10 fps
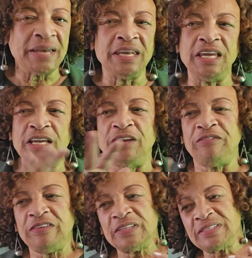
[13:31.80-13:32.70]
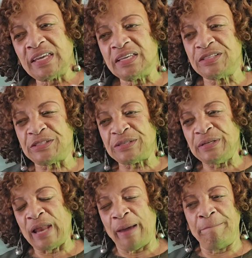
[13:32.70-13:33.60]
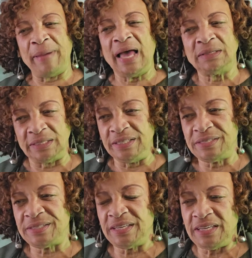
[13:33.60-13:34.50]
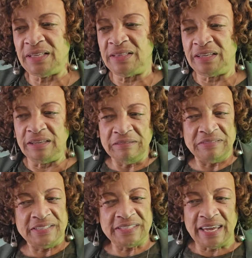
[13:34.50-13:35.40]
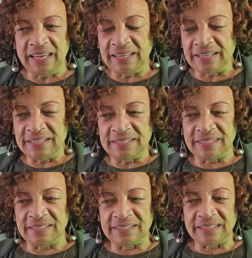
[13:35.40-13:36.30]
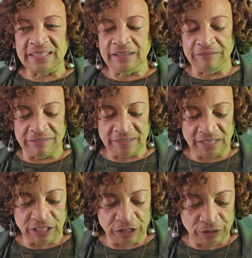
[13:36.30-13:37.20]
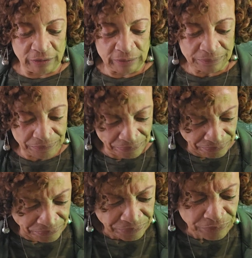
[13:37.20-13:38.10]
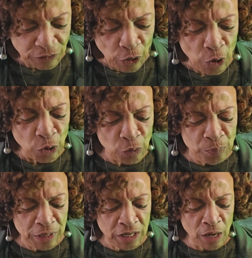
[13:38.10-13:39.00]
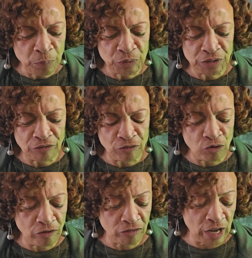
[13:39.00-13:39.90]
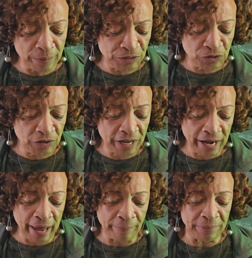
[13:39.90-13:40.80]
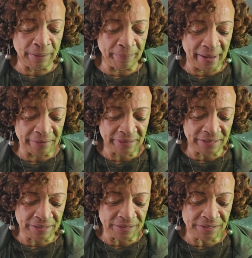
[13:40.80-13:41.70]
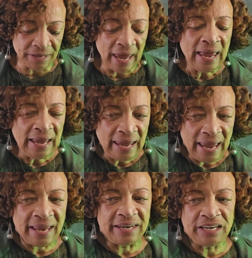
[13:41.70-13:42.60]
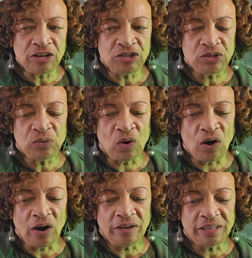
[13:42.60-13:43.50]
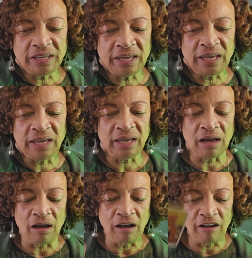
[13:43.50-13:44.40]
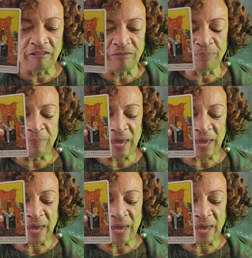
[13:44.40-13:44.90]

And it feels like it's not balanced. The give and take isn't even here. Opening up with the Four of Cups, you're not happy about this. And here you are, the King of